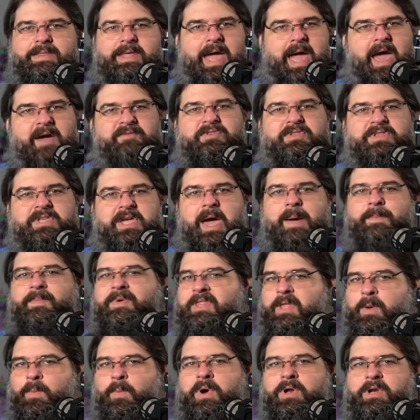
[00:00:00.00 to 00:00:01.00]
they have the time
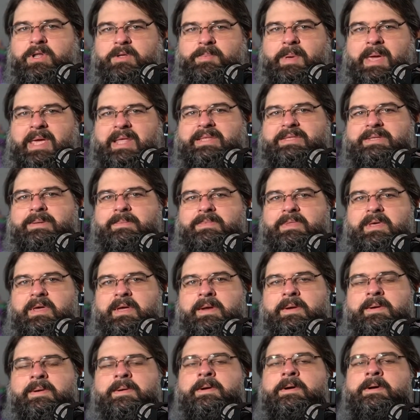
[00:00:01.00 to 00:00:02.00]
and they want to paint
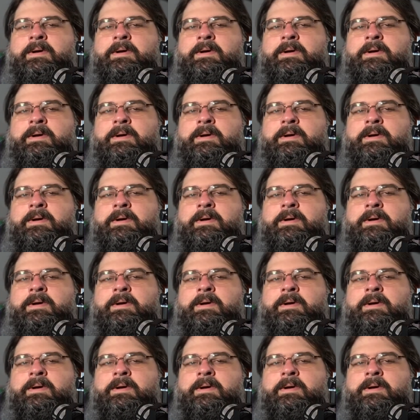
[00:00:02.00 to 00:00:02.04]
something.